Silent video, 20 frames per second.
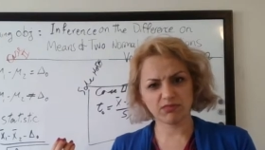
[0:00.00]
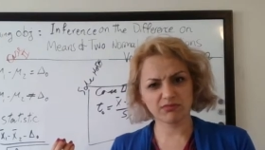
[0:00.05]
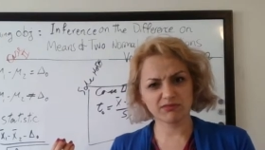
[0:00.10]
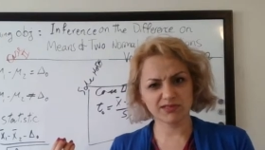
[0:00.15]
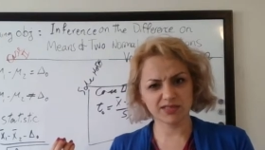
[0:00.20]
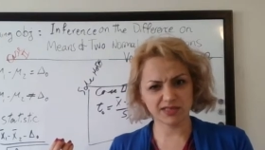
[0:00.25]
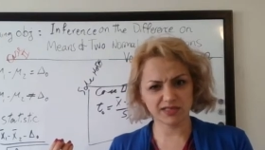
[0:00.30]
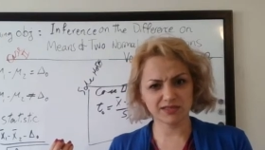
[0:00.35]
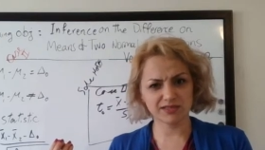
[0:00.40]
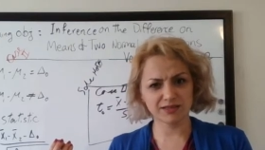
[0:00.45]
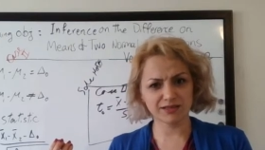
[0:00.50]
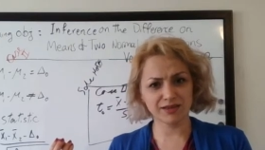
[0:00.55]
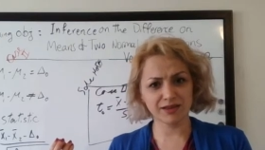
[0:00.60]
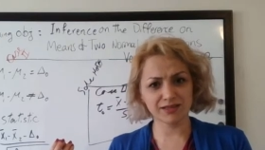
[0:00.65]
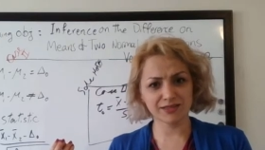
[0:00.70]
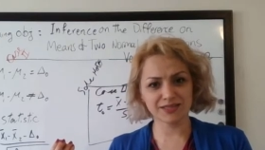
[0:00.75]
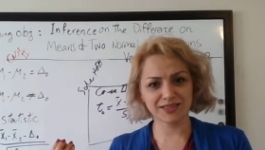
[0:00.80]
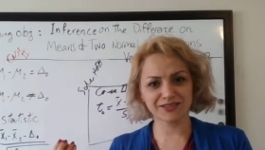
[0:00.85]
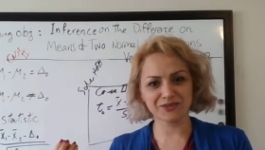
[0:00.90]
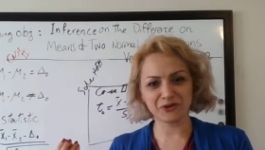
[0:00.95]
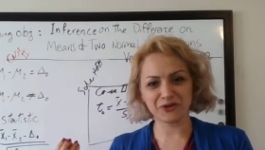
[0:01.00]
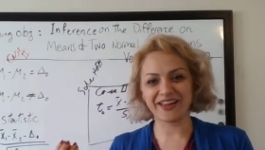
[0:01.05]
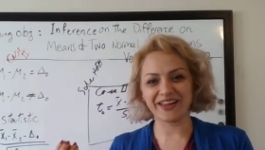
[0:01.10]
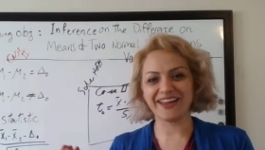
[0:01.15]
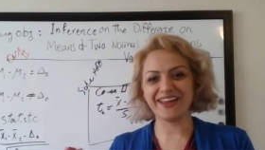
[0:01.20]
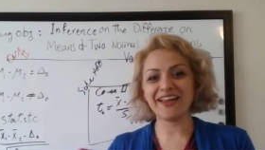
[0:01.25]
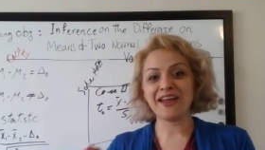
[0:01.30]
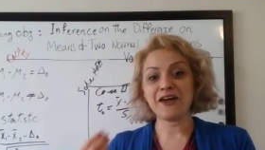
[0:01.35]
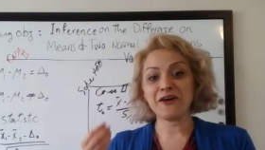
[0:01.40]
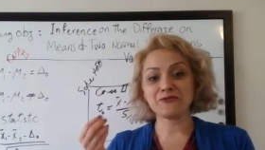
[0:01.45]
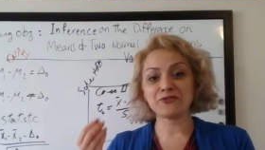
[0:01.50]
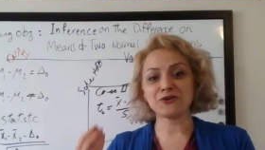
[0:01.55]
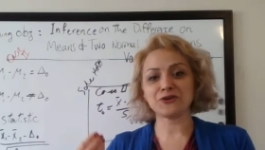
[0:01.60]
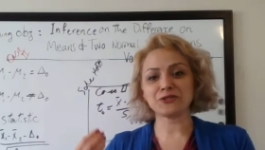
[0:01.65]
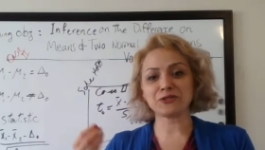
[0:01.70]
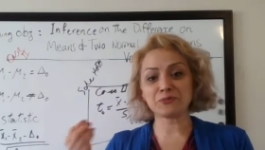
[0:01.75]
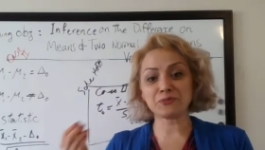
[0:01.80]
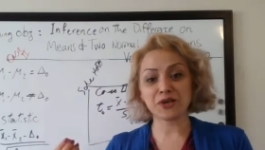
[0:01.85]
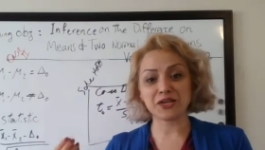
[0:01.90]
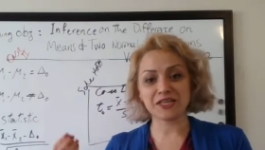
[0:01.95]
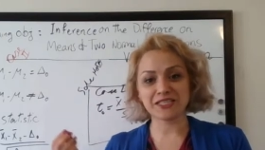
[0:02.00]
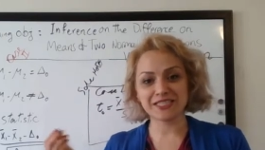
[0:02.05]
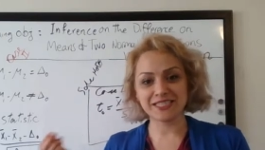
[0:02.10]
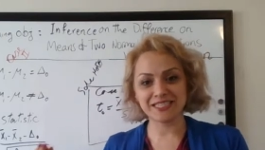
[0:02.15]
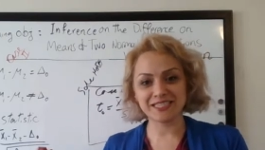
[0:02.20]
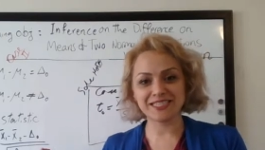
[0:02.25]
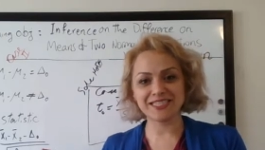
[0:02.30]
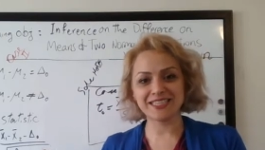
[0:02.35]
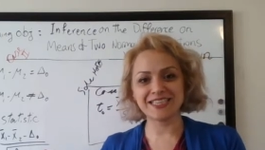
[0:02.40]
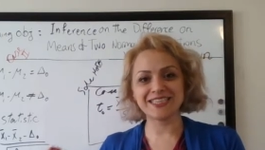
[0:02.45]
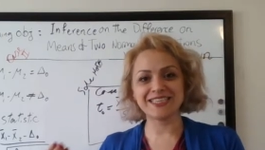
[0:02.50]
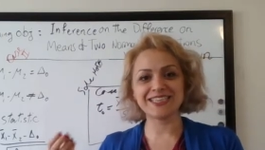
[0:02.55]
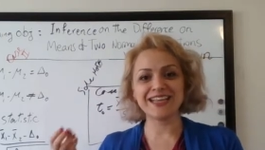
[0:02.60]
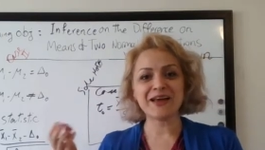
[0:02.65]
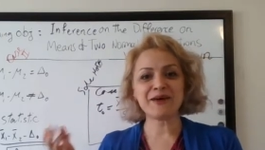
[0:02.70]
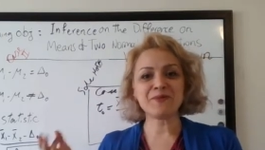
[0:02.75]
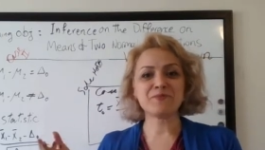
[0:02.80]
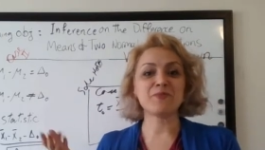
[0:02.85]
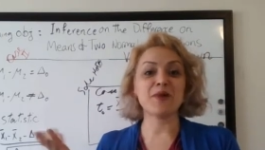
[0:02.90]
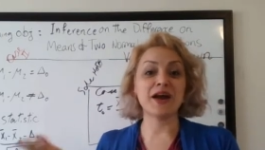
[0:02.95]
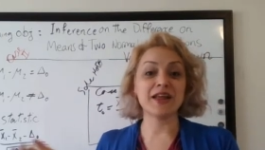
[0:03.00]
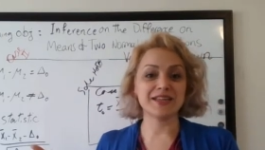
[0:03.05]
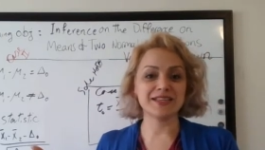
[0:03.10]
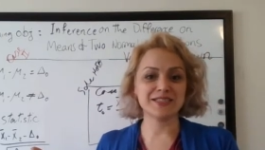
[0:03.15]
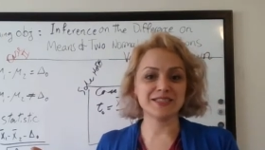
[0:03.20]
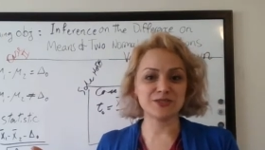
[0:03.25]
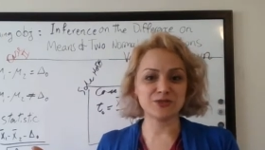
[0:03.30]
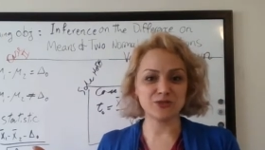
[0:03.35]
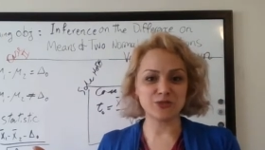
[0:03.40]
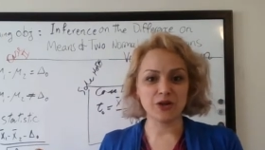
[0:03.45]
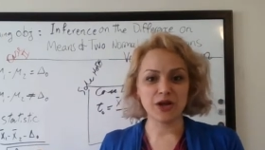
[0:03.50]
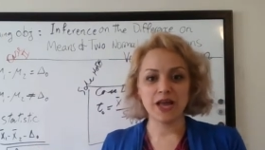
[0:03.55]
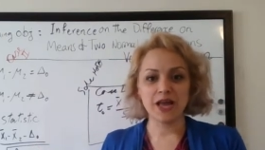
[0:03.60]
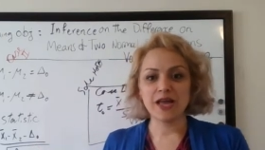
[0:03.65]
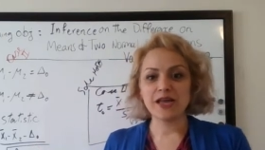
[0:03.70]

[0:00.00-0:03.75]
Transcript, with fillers: 16 I said? Okay, 14 plus 16 minus 2.